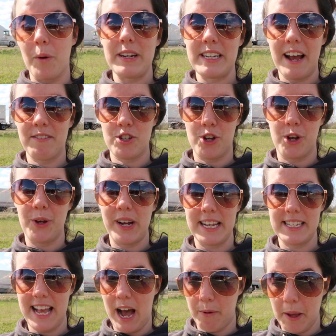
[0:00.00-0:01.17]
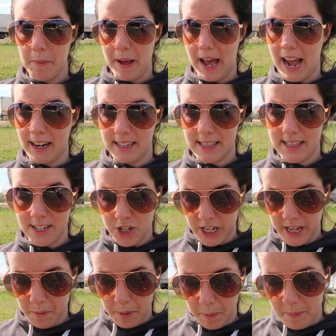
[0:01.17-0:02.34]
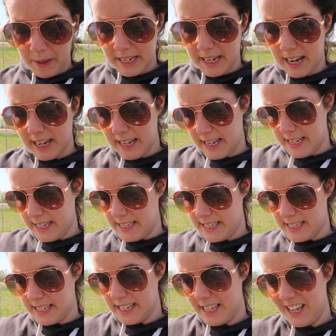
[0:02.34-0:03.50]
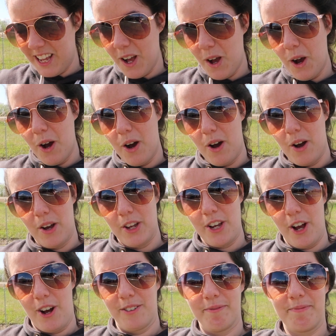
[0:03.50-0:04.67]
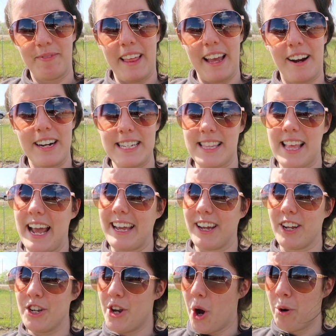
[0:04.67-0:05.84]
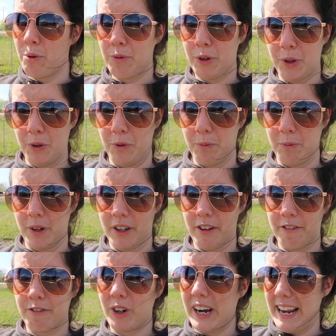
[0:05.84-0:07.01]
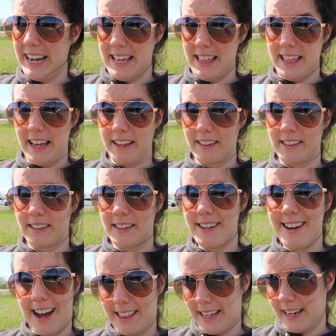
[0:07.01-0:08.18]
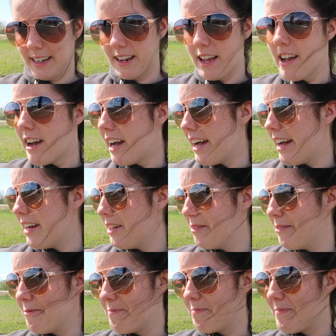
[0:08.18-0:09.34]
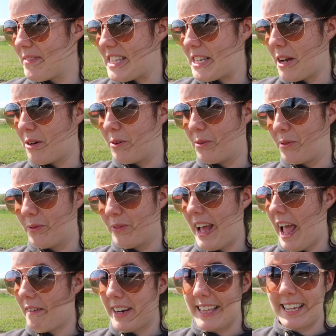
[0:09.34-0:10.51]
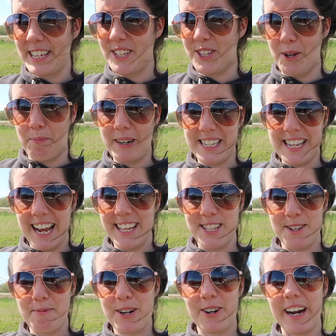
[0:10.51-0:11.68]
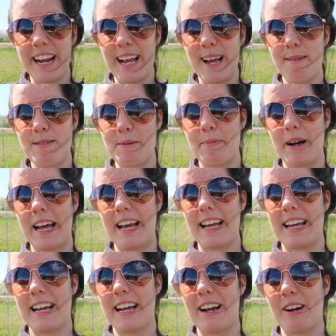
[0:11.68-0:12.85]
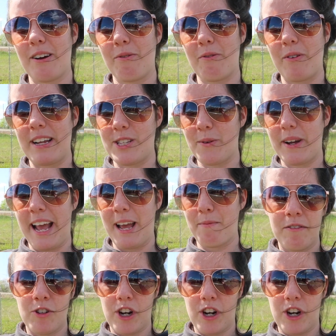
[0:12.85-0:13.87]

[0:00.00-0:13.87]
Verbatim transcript: going to have to show you guys how we packed the Jeep, because y'all, there is like no room for anything, nothing. So everything is super tight, super crammed, but it's okay. We've